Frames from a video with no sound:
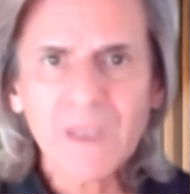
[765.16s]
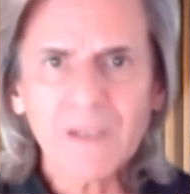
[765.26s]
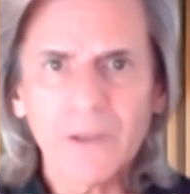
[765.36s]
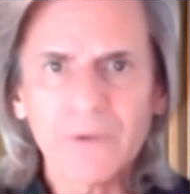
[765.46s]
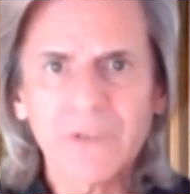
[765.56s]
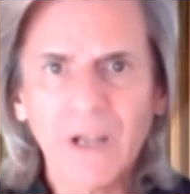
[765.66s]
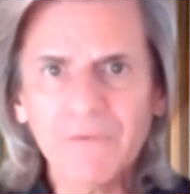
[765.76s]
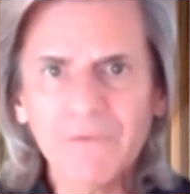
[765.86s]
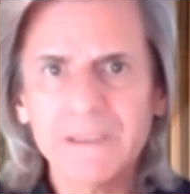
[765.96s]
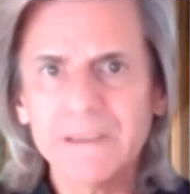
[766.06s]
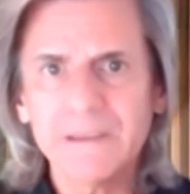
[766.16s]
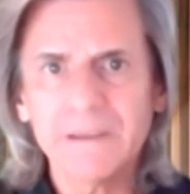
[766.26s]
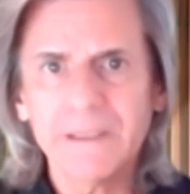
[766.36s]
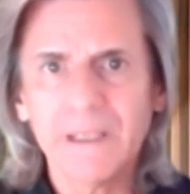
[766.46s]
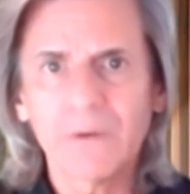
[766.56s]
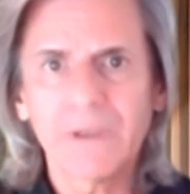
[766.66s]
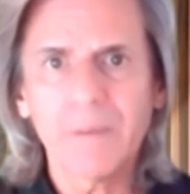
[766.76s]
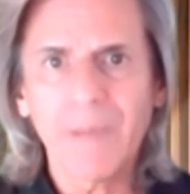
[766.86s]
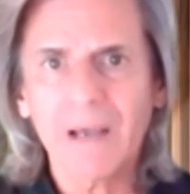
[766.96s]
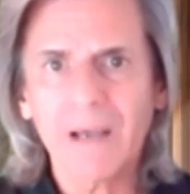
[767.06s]
There's definitely, the
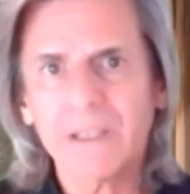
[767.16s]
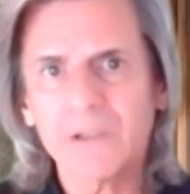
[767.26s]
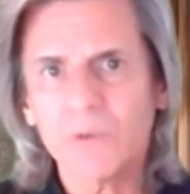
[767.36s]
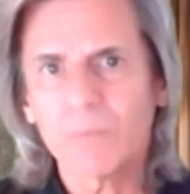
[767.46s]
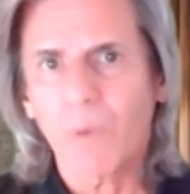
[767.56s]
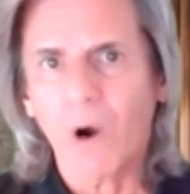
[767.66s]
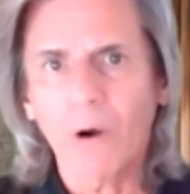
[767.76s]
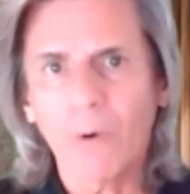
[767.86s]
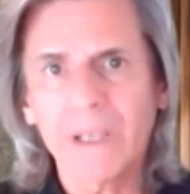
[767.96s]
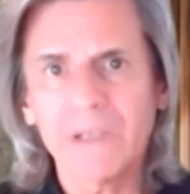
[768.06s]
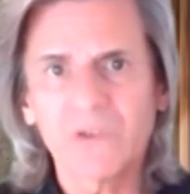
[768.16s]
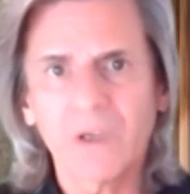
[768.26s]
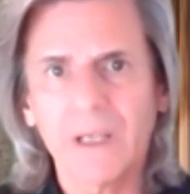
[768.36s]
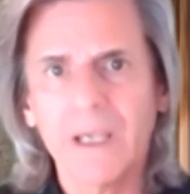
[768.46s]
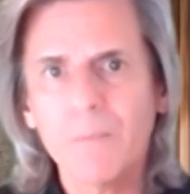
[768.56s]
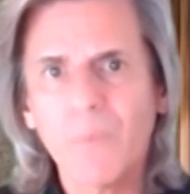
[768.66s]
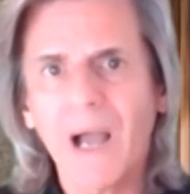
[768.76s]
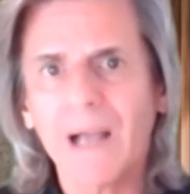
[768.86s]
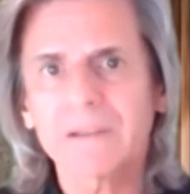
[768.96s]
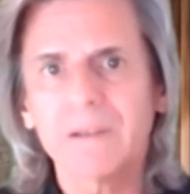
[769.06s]
amount that you're borrowing is going to
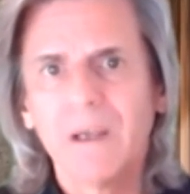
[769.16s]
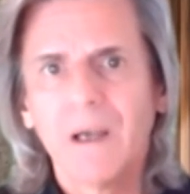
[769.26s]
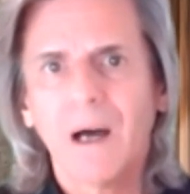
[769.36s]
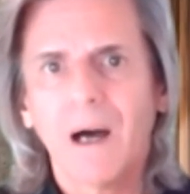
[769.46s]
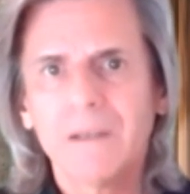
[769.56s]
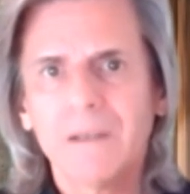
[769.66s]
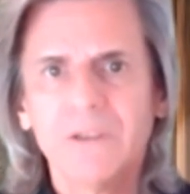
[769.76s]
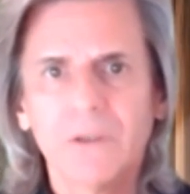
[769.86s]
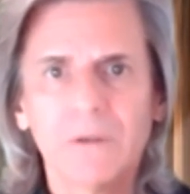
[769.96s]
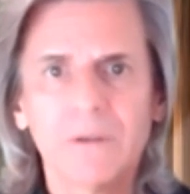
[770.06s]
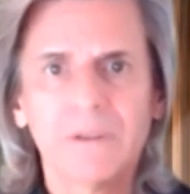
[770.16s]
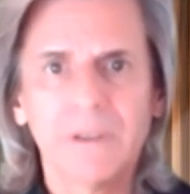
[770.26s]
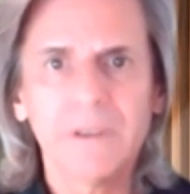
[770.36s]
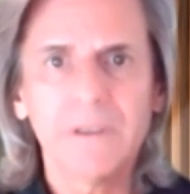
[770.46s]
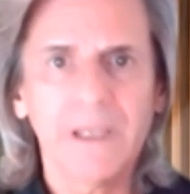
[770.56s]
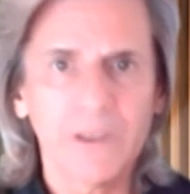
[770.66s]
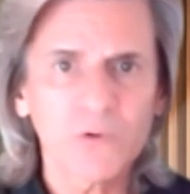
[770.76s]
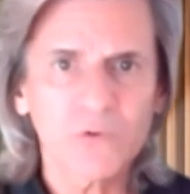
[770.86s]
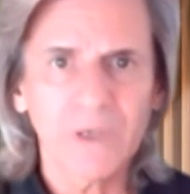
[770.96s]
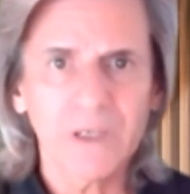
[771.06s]
impact the
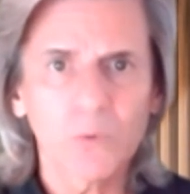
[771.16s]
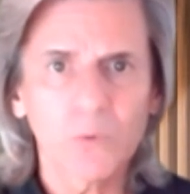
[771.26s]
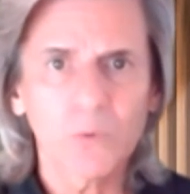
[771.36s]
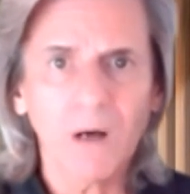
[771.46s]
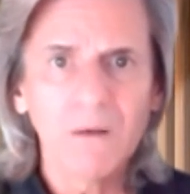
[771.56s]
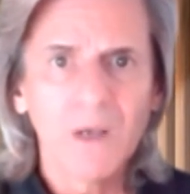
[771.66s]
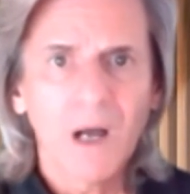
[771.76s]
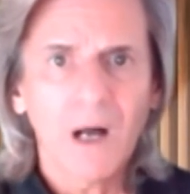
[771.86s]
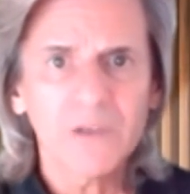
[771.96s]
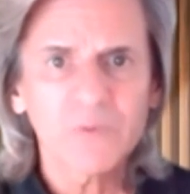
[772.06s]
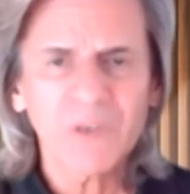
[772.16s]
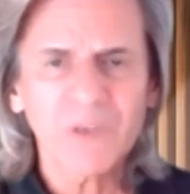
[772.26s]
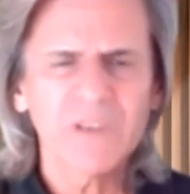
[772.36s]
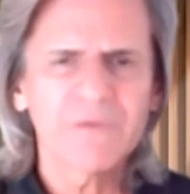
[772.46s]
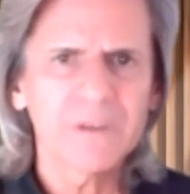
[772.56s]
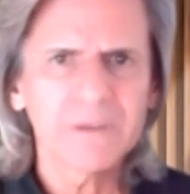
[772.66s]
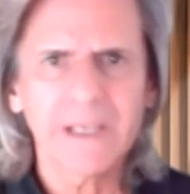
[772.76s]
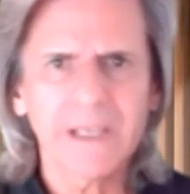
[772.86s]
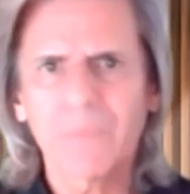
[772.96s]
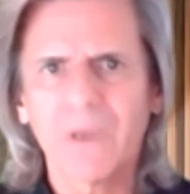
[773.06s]
interest rate as well, especially if you
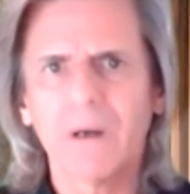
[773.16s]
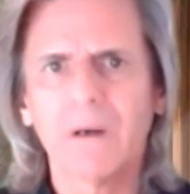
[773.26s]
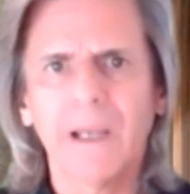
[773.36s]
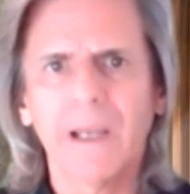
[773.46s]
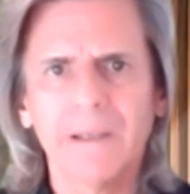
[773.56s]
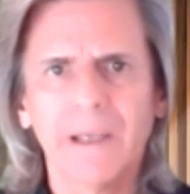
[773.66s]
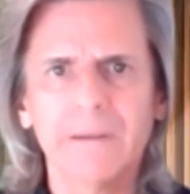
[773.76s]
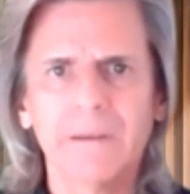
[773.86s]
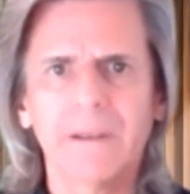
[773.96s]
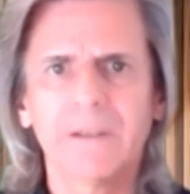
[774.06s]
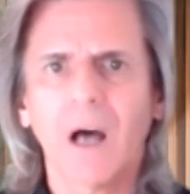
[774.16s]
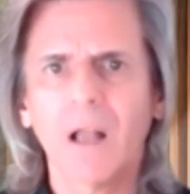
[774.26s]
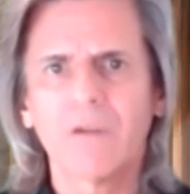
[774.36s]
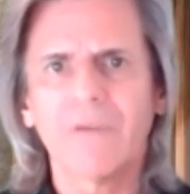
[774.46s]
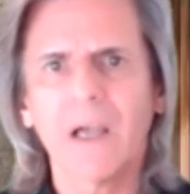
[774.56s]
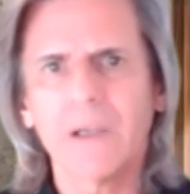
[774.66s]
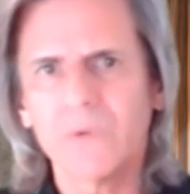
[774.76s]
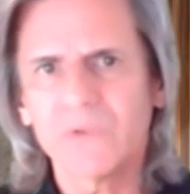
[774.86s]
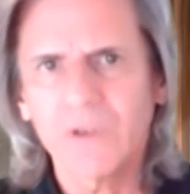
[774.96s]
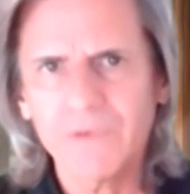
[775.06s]
get up there and the dollar value
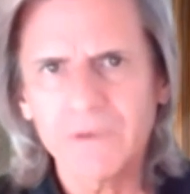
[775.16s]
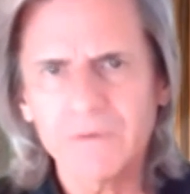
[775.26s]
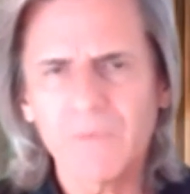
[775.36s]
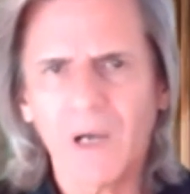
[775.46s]
is different